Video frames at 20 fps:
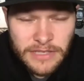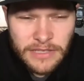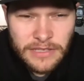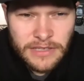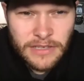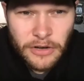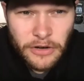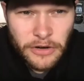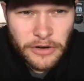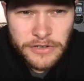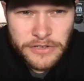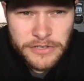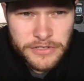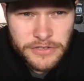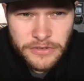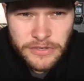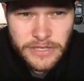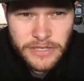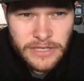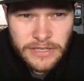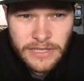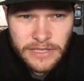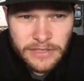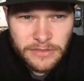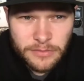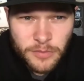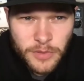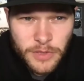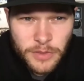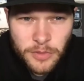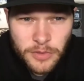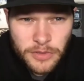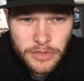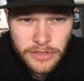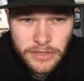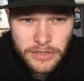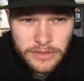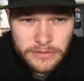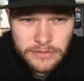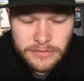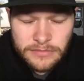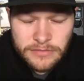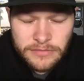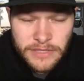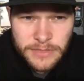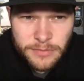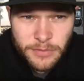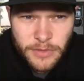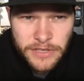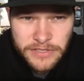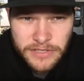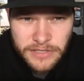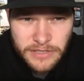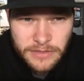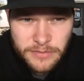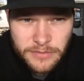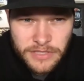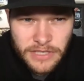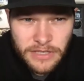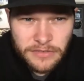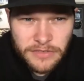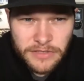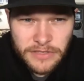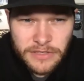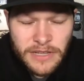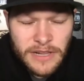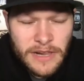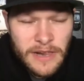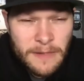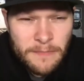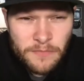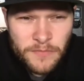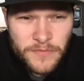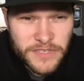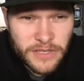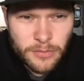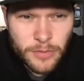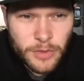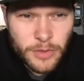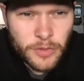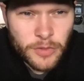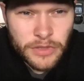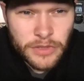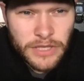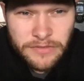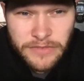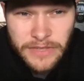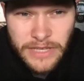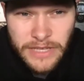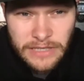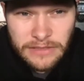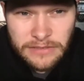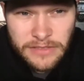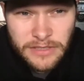artistry and that's people are expressing themselves, and some people love that.